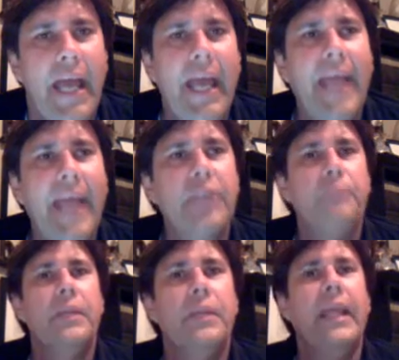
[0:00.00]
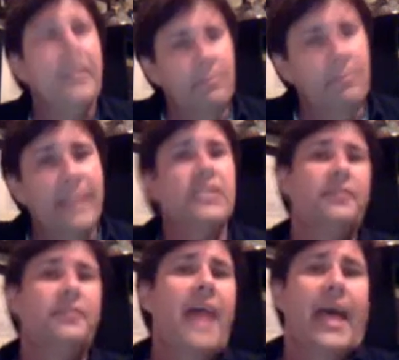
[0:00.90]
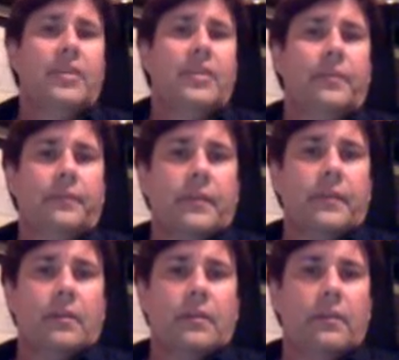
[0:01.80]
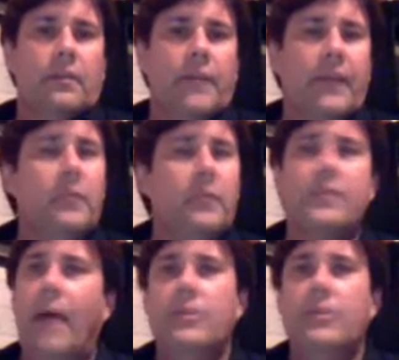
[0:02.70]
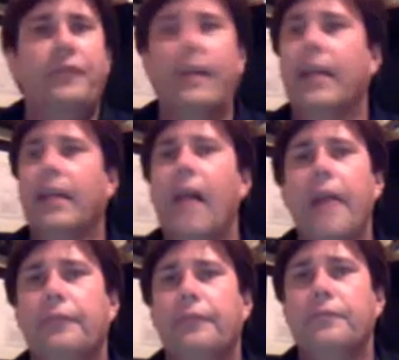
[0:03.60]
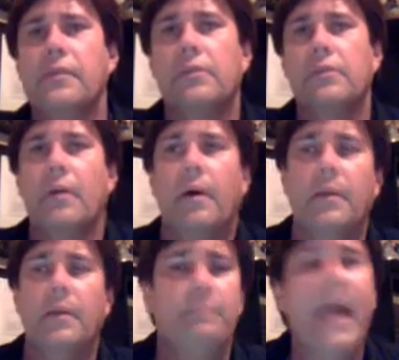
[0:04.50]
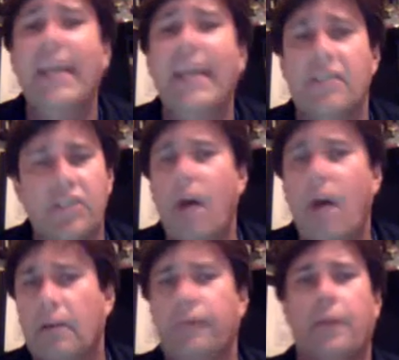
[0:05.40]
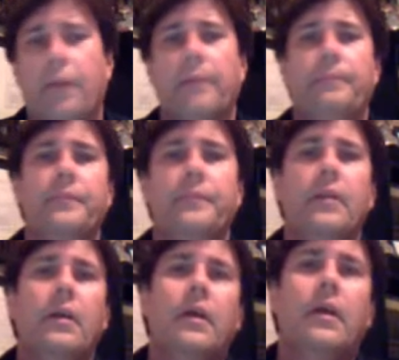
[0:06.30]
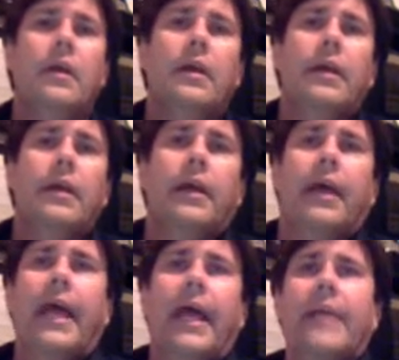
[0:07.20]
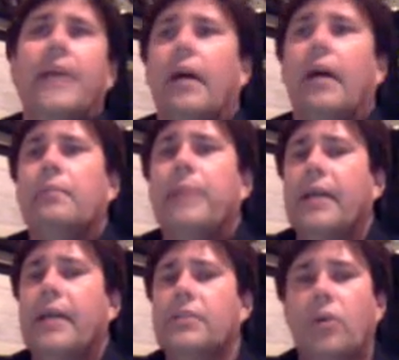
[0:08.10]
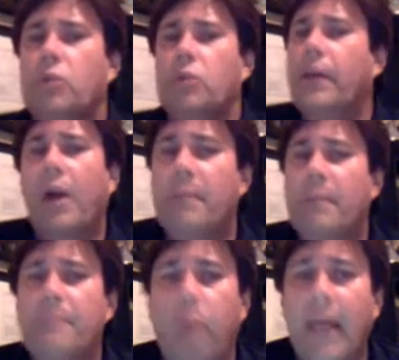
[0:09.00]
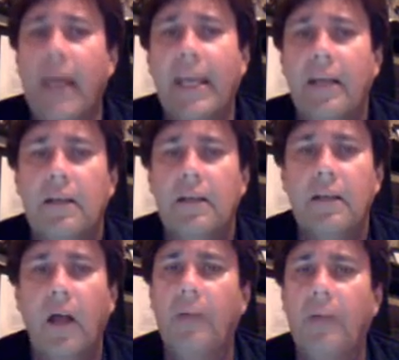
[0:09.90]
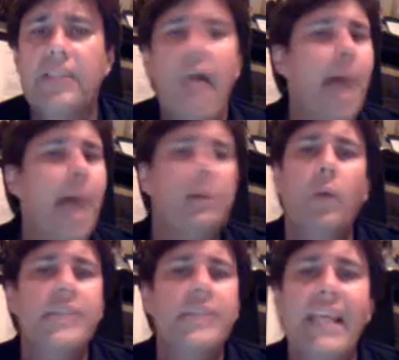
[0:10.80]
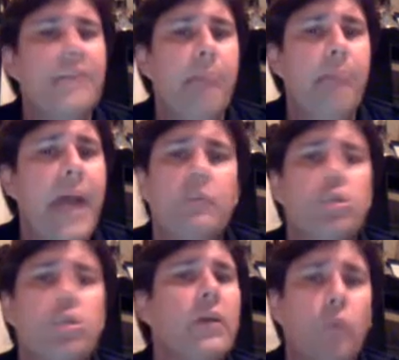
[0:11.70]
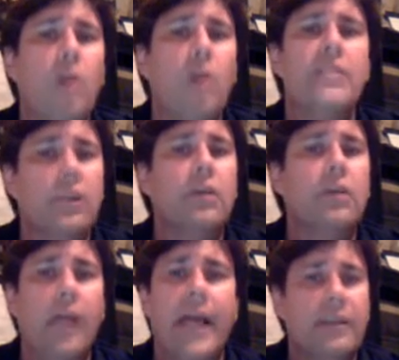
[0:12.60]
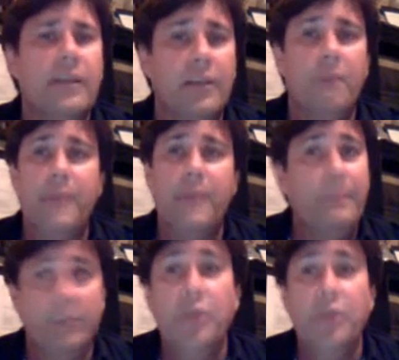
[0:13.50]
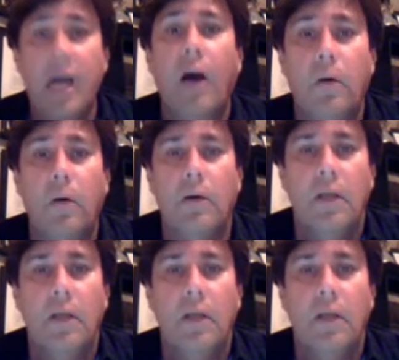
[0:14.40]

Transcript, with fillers: And in the midst of that, and there was I was feeling a lot of pain and sorrow for them. And uh, because, of course, we'd already been praying all this time, but it wasn't getting better. It was looking worse. It looked like, you know, people do go.